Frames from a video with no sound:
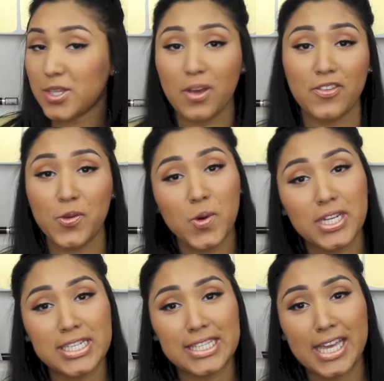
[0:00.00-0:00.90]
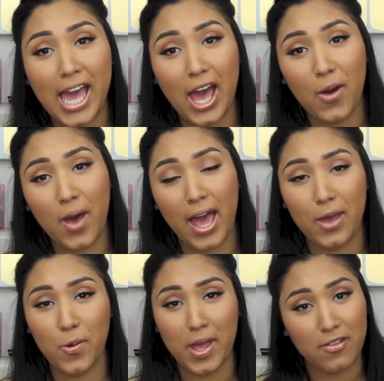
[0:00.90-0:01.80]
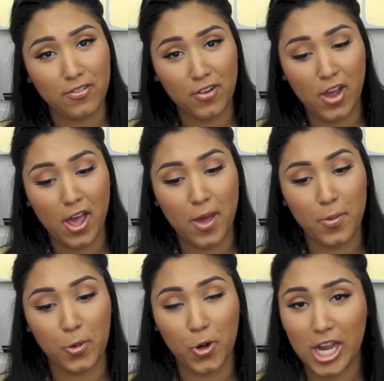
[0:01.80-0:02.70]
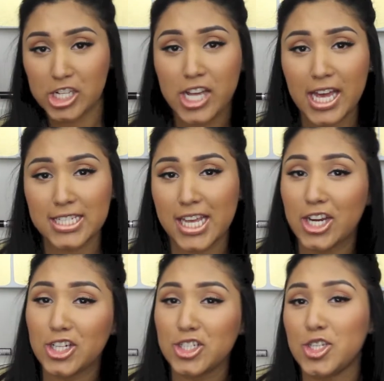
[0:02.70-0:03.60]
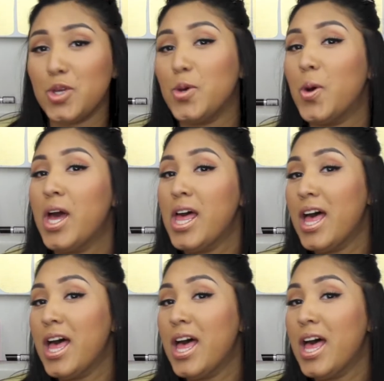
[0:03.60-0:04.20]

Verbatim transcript: So if you want to see how I went from ratchet ass hair to